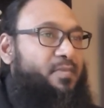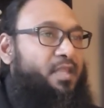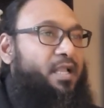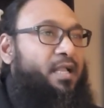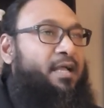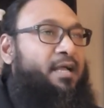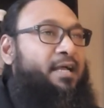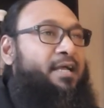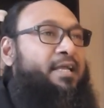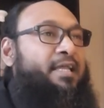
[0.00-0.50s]

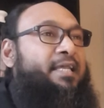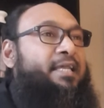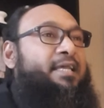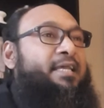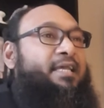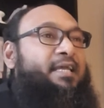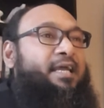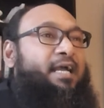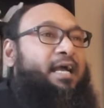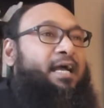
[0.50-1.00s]
uh,
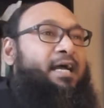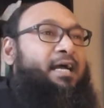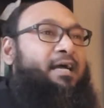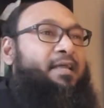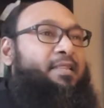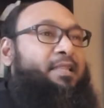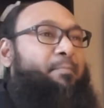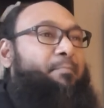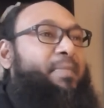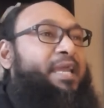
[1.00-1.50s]

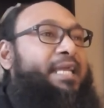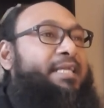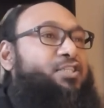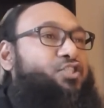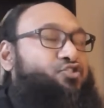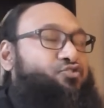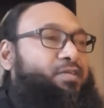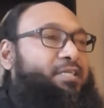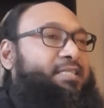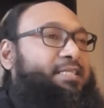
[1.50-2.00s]
the main
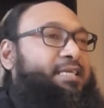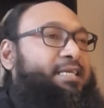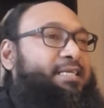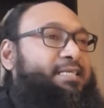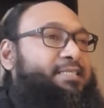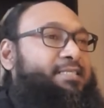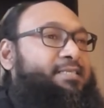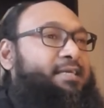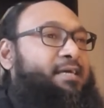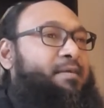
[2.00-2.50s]

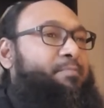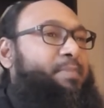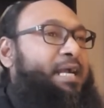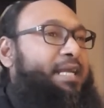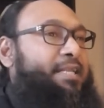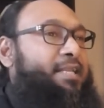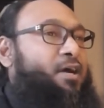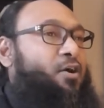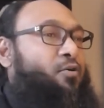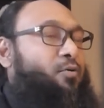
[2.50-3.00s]
treaties, by
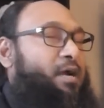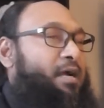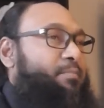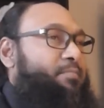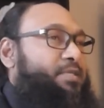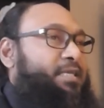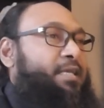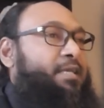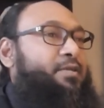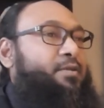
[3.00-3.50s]
now, I
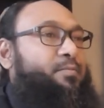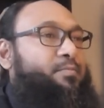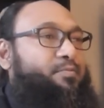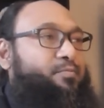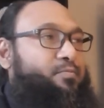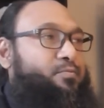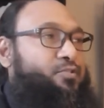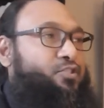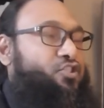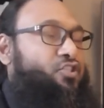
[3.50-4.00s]
think
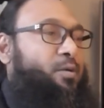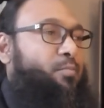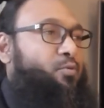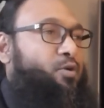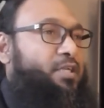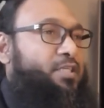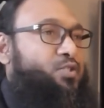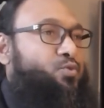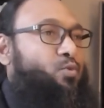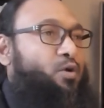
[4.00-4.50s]

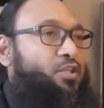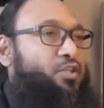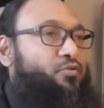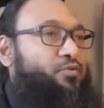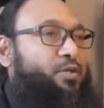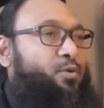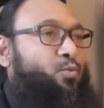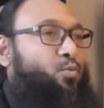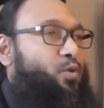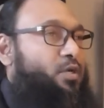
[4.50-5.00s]
someone is
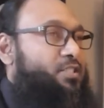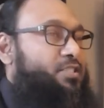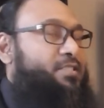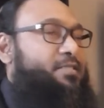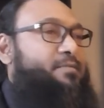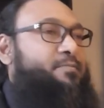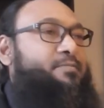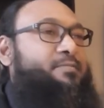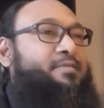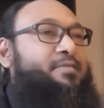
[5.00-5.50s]
wondering what's
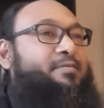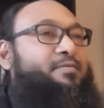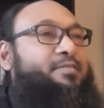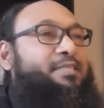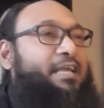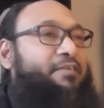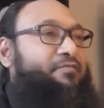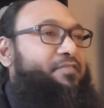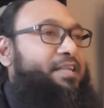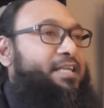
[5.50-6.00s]
the
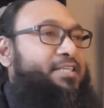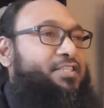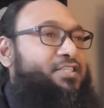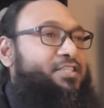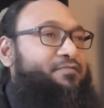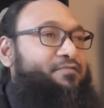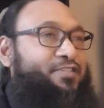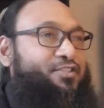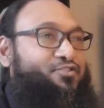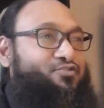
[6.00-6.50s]
definition
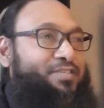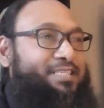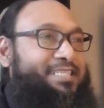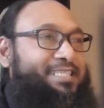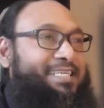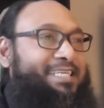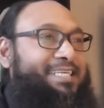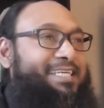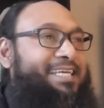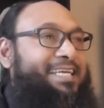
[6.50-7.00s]
for
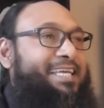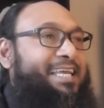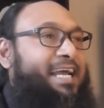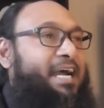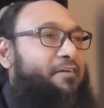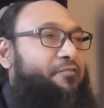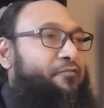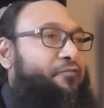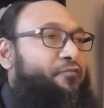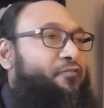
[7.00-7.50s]
treaty?
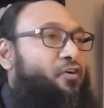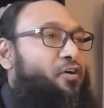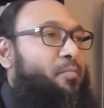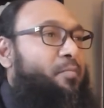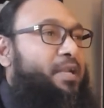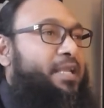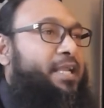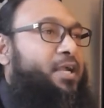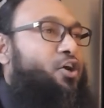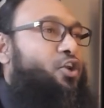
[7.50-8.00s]
A
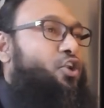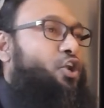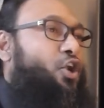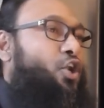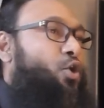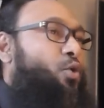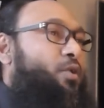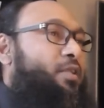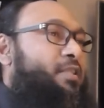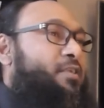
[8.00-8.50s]
formally
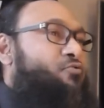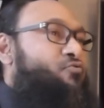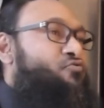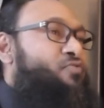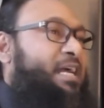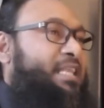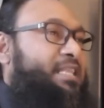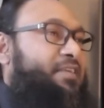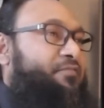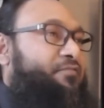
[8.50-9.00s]
concluded and
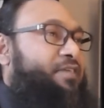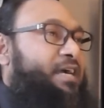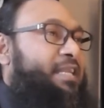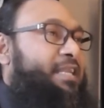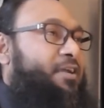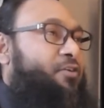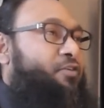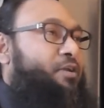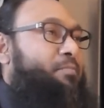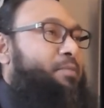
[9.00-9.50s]
ratified
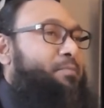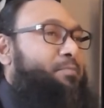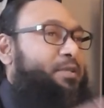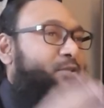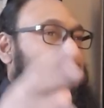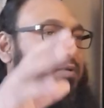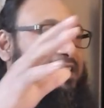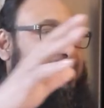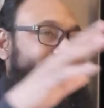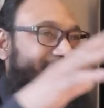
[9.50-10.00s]
agreement
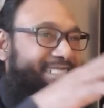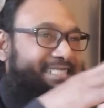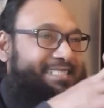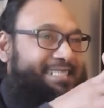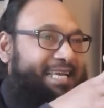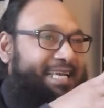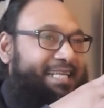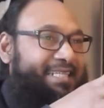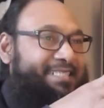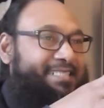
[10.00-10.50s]
between
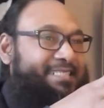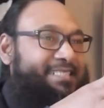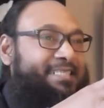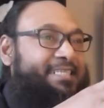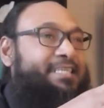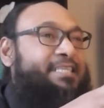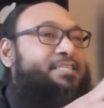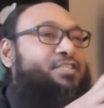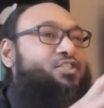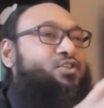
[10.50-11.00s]
states.
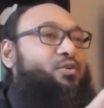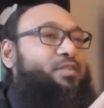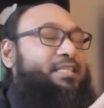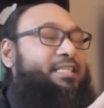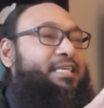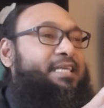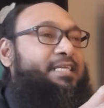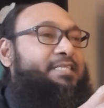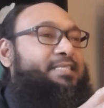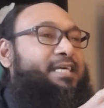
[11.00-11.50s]
So
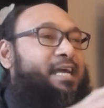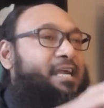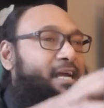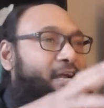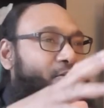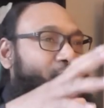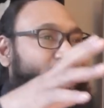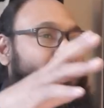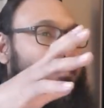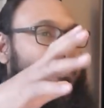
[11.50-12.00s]
these are
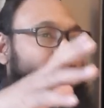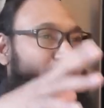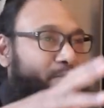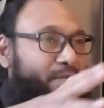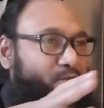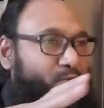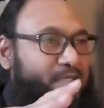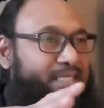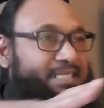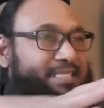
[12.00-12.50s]
agreement
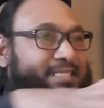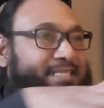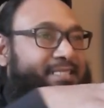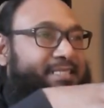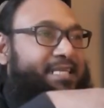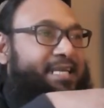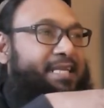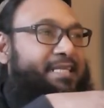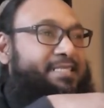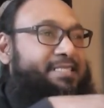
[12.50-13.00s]
between
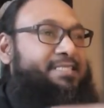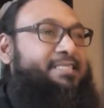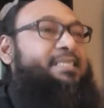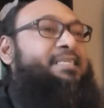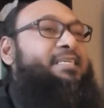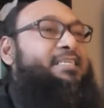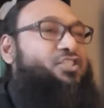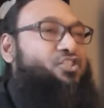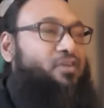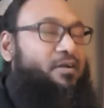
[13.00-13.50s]
states.
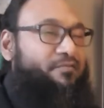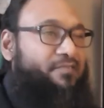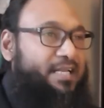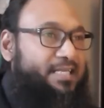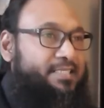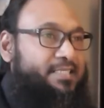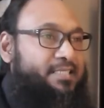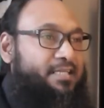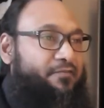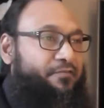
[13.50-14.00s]
So I've
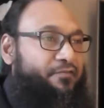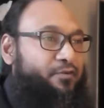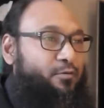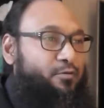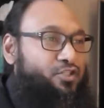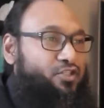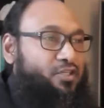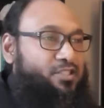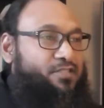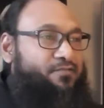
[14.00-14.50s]
listed a few
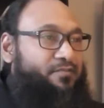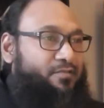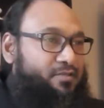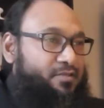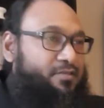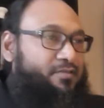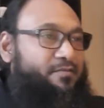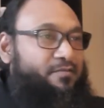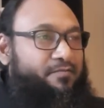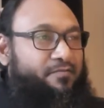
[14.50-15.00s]
just
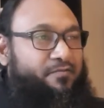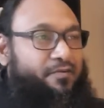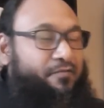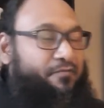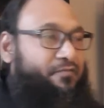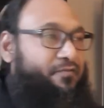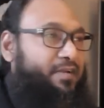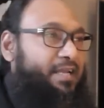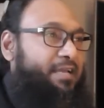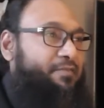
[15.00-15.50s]
for
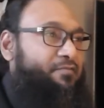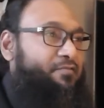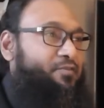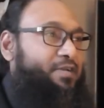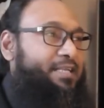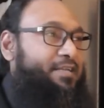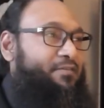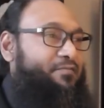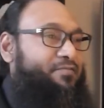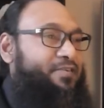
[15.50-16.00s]

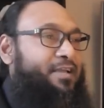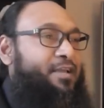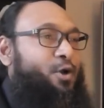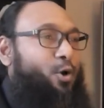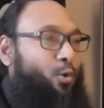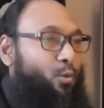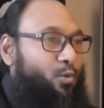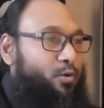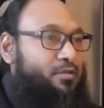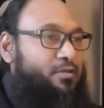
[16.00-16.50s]
flavoring of
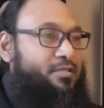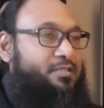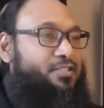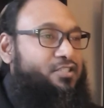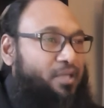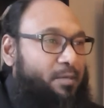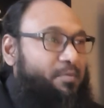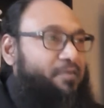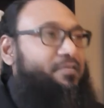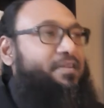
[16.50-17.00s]

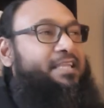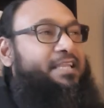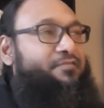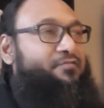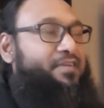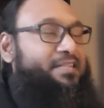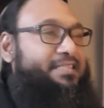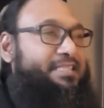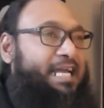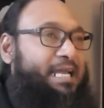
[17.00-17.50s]
some of the
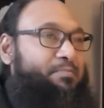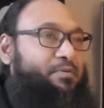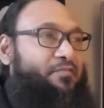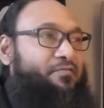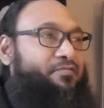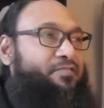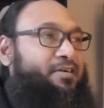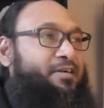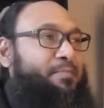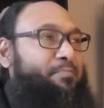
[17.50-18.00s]
different type
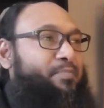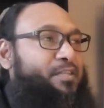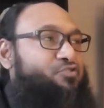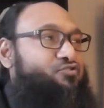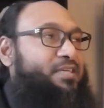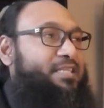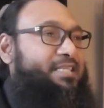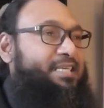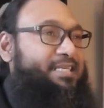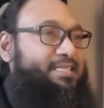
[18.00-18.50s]
of
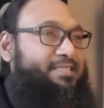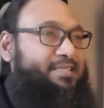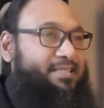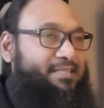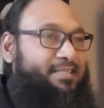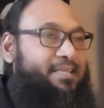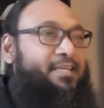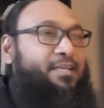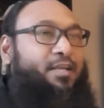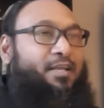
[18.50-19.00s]
treaties
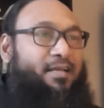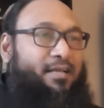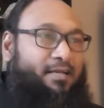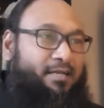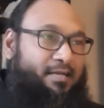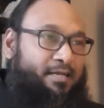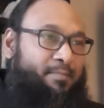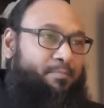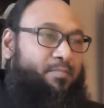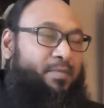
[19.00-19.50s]
that
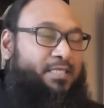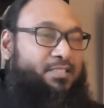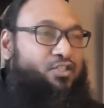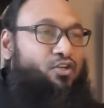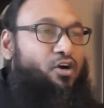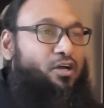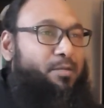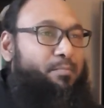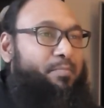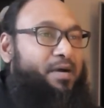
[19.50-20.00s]
has
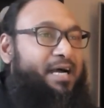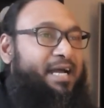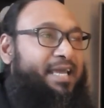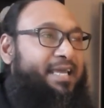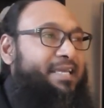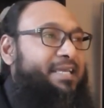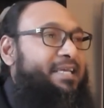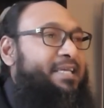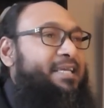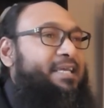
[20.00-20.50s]
gone
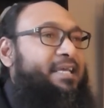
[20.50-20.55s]
by